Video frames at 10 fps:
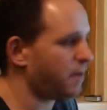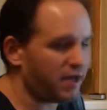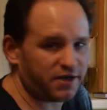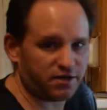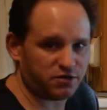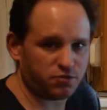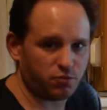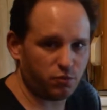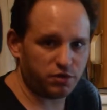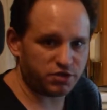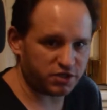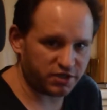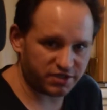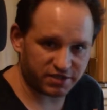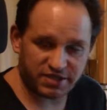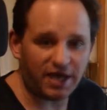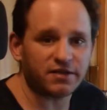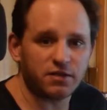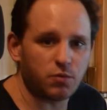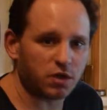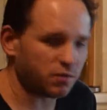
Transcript: package, which is exactly what I